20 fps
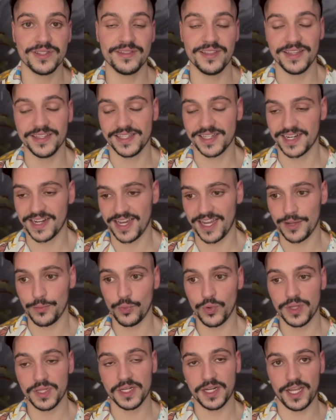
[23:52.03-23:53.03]
this time
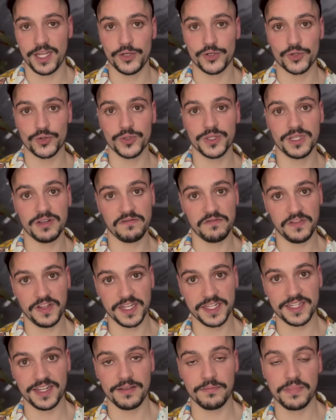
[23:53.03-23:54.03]
with Tedros
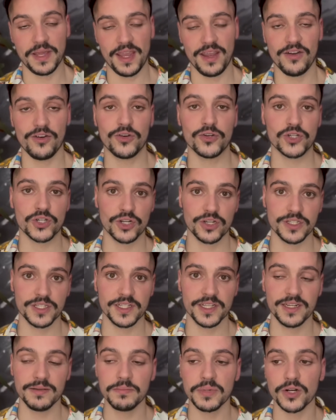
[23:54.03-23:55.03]
inflicting pain on
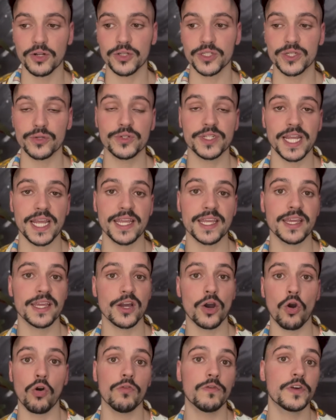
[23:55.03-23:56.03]
Jocelyn, but also taking
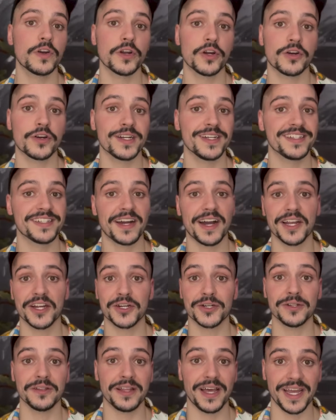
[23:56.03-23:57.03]
over her
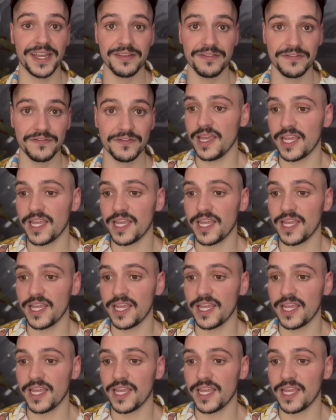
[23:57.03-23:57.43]
entire life.